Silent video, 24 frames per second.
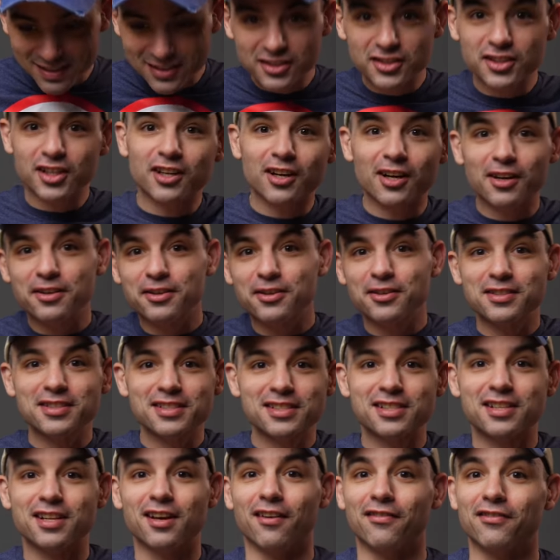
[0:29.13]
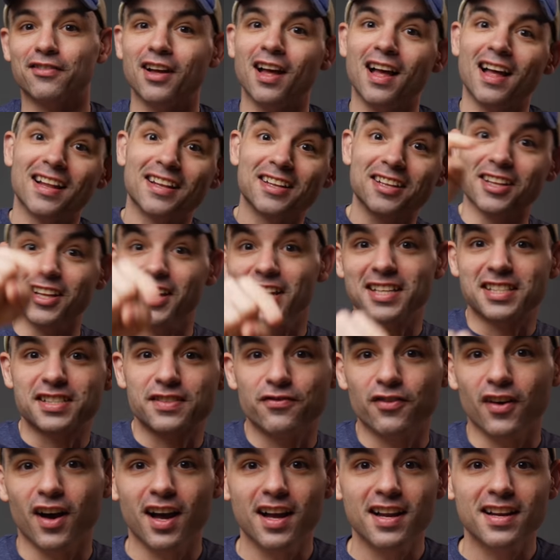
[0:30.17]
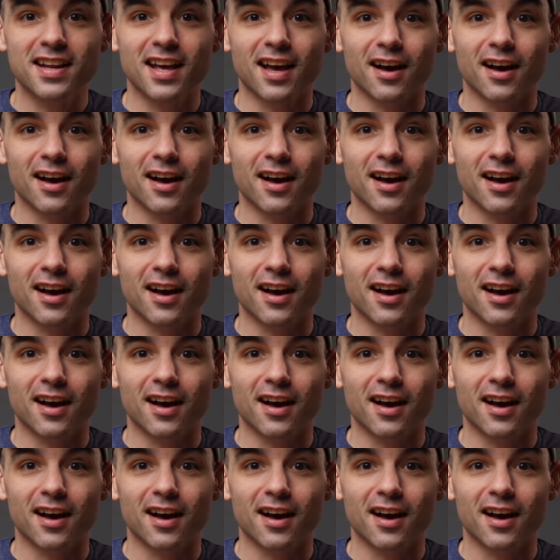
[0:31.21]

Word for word: Check out all this stuff. Let's find